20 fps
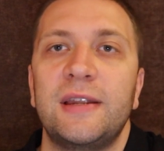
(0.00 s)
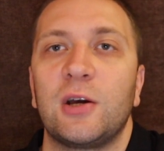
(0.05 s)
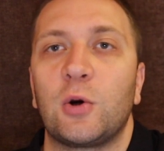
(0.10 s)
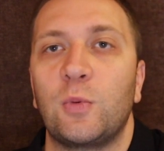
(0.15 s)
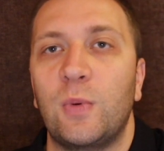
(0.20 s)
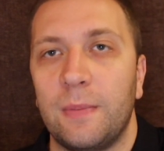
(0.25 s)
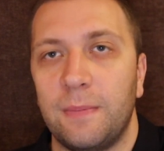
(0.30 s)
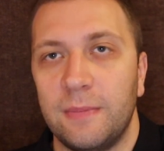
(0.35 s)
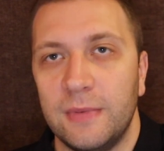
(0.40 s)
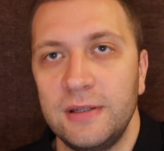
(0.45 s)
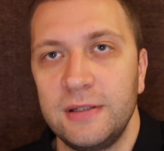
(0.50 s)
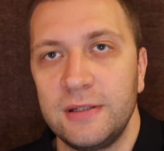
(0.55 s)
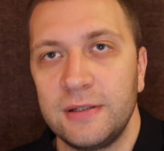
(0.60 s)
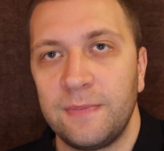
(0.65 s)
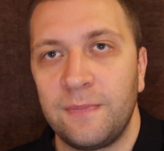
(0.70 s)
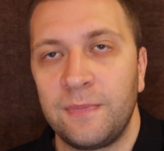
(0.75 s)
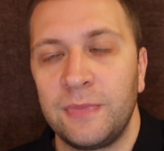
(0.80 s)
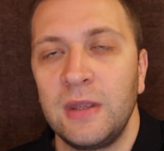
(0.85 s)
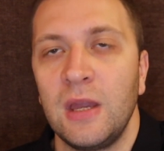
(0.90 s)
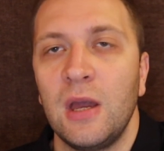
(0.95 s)
equipment.
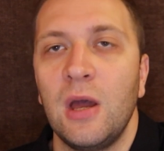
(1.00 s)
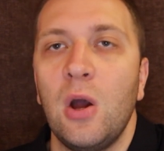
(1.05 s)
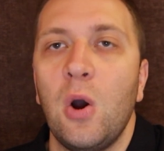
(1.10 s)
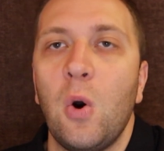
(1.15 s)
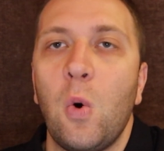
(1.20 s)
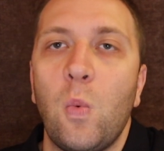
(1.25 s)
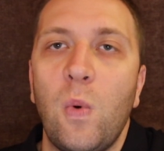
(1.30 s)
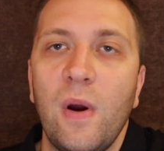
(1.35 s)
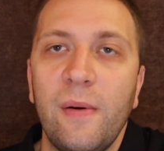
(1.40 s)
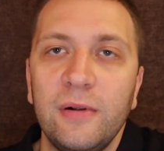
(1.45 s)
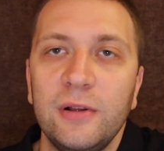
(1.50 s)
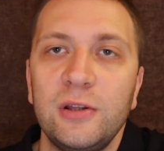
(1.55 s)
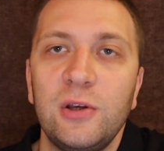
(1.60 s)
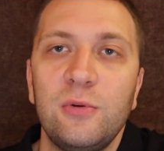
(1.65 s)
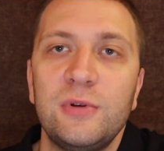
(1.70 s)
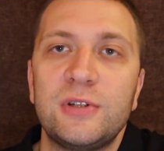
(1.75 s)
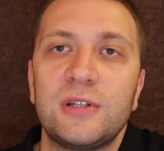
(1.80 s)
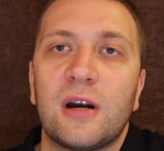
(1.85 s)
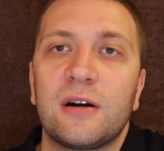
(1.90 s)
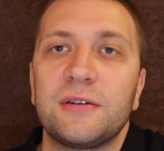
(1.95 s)
We will
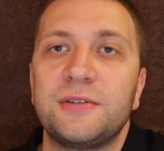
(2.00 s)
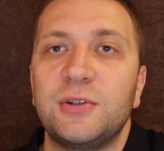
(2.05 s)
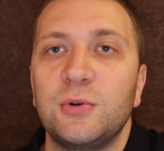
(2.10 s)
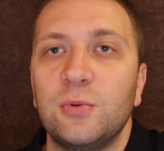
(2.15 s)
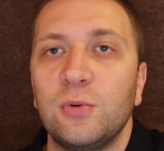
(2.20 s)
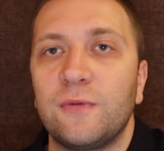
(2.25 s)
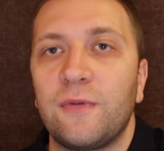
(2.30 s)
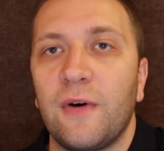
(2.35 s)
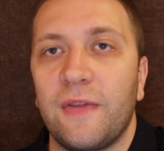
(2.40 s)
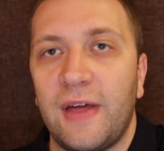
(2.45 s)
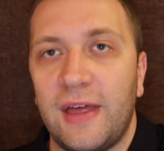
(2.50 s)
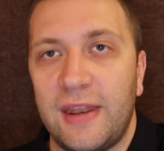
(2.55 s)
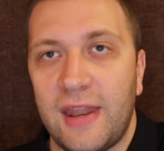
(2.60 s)
use our tool for the